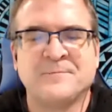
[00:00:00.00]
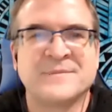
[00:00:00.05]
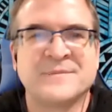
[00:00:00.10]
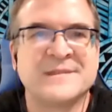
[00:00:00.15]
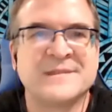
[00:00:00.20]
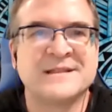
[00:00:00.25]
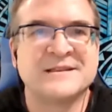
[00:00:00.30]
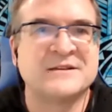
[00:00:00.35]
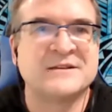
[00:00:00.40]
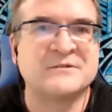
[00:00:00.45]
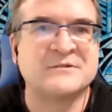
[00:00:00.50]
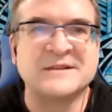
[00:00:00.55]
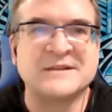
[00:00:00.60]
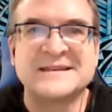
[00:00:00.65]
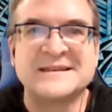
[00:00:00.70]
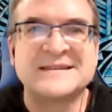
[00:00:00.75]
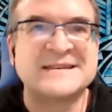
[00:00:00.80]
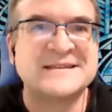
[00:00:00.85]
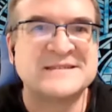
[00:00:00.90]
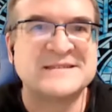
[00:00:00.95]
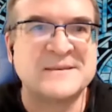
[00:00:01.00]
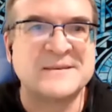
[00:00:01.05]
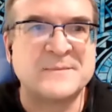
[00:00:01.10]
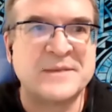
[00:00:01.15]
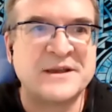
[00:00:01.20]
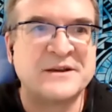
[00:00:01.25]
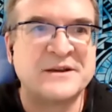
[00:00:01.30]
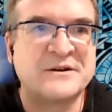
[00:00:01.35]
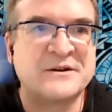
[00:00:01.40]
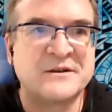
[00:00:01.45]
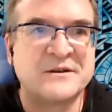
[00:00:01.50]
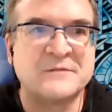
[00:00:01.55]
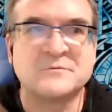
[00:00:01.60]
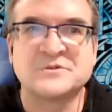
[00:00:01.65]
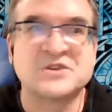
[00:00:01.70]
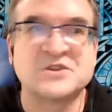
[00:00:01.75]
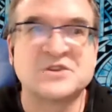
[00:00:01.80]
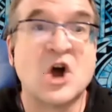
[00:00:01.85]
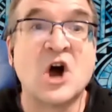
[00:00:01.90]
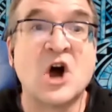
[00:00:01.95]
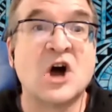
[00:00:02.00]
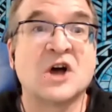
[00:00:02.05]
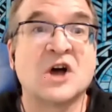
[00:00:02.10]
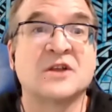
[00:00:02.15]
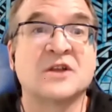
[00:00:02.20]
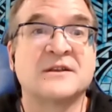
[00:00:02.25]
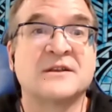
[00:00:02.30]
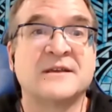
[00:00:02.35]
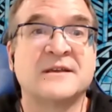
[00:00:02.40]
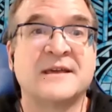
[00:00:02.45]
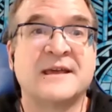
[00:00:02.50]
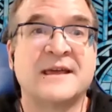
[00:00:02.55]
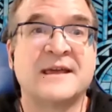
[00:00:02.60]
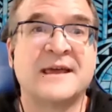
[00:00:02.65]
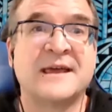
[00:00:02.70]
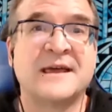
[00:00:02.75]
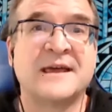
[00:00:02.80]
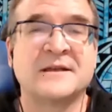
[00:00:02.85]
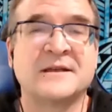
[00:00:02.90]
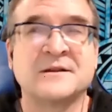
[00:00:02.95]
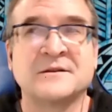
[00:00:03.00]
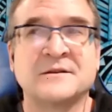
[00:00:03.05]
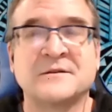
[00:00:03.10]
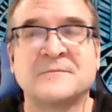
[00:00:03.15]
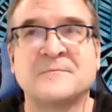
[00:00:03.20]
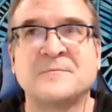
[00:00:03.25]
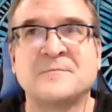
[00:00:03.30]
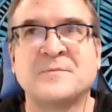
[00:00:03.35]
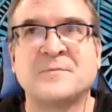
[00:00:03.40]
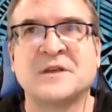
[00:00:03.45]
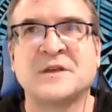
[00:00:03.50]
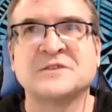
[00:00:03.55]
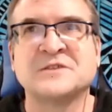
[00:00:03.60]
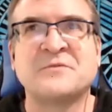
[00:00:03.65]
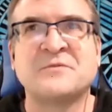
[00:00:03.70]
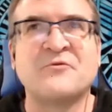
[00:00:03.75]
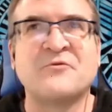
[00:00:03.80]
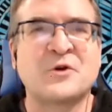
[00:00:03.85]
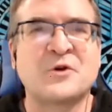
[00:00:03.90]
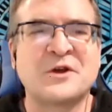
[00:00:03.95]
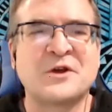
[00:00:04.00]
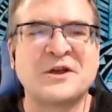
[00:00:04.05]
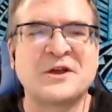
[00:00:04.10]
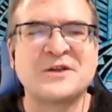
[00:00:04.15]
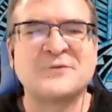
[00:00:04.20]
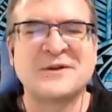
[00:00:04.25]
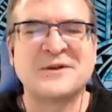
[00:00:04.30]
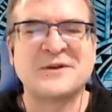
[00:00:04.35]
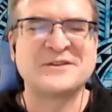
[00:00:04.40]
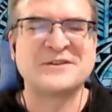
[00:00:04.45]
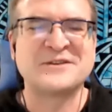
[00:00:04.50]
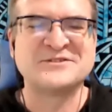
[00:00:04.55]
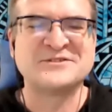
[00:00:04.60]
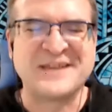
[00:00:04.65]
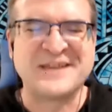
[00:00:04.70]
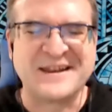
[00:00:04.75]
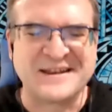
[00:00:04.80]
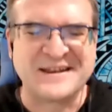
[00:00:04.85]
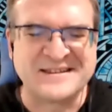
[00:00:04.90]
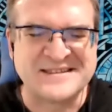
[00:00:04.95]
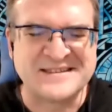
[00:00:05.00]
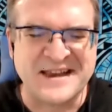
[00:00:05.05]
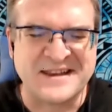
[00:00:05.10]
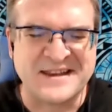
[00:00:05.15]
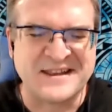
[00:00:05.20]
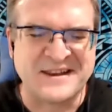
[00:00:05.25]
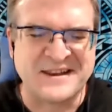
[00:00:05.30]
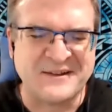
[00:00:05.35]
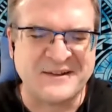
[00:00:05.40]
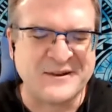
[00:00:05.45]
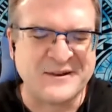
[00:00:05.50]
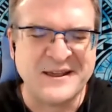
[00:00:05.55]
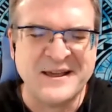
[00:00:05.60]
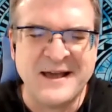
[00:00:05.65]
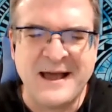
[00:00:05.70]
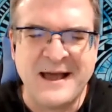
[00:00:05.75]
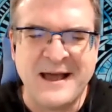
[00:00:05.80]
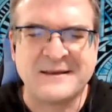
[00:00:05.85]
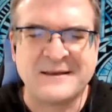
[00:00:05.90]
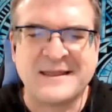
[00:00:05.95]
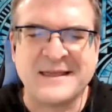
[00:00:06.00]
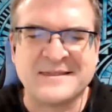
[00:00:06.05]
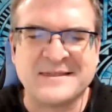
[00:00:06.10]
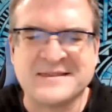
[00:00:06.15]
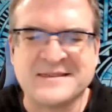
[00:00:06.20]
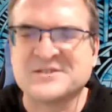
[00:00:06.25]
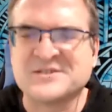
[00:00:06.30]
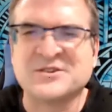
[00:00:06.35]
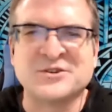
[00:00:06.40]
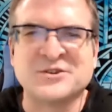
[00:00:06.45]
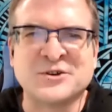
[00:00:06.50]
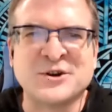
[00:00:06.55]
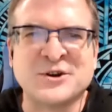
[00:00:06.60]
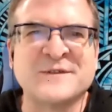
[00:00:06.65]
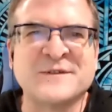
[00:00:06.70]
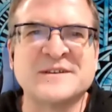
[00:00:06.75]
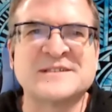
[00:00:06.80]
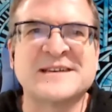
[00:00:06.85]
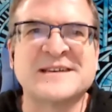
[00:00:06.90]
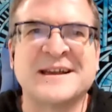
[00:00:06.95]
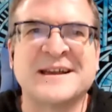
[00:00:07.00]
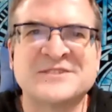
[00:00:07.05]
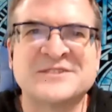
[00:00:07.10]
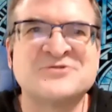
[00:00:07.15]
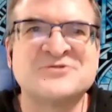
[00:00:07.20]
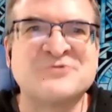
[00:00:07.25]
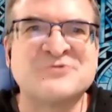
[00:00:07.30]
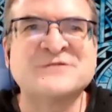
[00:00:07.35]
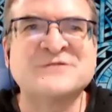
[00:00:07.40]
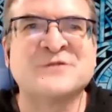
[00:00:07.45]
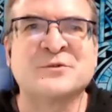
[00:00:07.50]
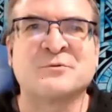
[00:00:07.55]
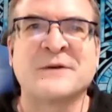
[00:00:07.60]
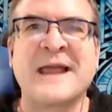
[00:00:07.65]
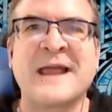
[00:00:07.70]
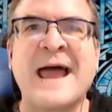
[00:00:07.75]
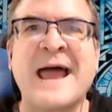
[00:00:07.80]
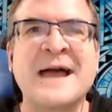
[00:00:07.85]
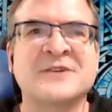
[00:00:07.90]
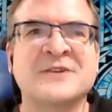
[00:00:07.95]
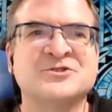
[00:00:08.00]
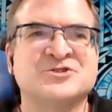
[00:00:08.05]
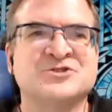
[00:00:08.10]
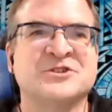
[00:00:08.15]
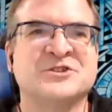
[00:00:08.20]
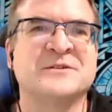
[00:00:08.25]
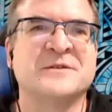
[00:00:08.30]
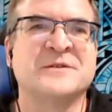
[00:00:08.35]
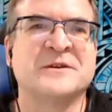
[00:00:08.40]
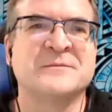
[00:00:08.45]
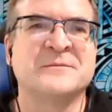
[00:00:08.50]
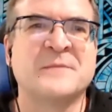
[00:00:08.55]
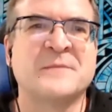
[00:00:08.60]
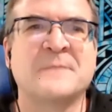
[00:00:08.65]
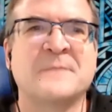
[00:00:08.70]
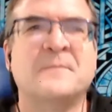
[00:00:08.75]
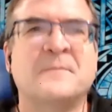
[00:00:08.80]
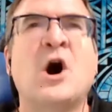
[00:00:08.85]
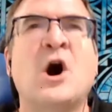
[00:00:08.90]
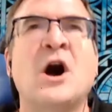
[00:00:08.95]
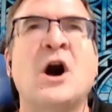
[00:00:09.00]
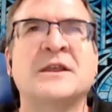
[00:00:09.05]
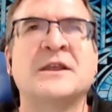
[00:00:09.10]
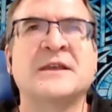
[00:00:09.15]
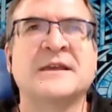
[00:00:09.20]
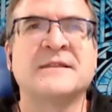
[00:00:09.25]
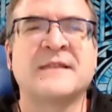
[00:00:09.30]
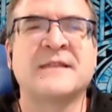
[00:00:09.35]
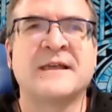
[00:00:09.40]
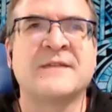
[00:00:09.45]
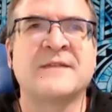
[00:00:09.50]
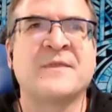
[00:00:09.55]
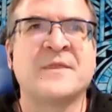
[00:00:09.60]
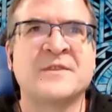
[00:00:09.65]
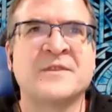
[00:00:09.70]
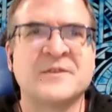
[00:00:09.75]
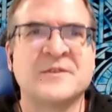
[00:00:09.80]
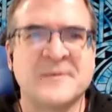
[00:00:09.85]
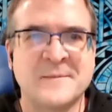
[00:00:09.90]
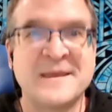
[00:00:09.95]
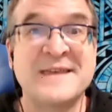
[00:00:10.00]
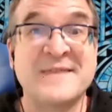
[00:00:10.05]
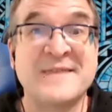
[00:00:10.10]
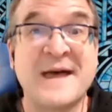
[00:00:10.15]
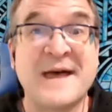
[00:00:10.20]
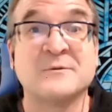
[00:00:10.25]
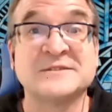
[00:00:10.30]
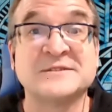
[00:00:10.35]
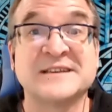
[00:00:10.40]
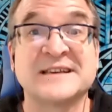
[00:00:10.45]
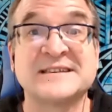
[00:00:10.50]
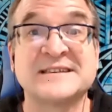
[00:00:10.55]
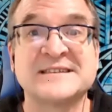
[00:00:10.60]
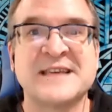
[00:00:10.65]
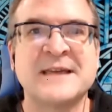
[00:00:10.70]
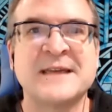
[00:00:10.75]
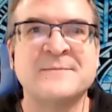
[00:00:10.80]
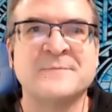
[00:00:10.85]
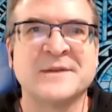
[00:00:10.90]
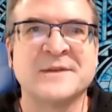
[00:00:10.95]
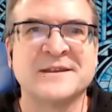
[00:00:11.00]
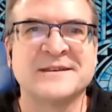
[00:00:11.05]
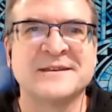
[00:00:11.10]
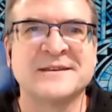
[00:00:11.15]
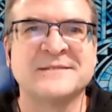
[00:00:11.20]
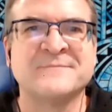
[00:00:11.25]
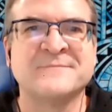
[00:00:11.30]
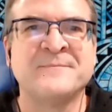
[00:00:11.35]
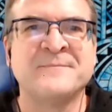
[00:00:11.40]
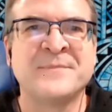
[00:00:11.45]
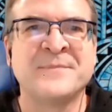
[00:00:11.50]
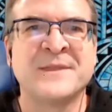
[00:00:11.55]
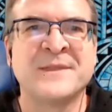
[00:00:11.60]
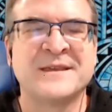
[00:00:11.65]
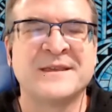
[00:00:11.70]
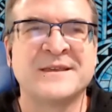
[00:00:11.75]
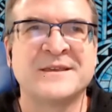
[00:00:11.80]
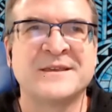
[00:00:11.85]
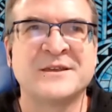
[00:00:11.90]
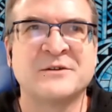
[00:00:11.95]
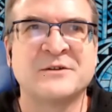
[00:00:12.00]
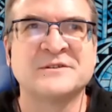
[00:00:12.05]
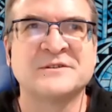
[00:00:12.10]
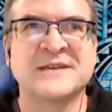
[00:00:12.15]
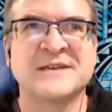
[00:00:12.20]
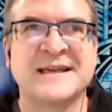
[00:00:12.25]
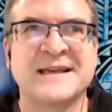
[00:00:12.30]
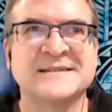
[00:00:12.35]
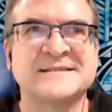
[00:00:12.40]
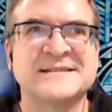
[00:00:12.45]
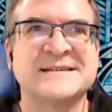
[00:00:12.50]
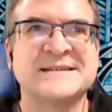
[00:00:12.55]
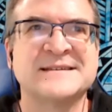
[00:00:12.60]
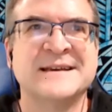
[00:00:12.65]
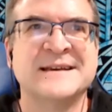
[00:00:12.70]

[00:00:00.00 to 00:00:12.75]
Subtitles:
literally disappeared. It was gone. And because before, when I used to get excited, I'd get this nervous kind of stressful reaction in my body. And to me, that was excitement. And, you know, as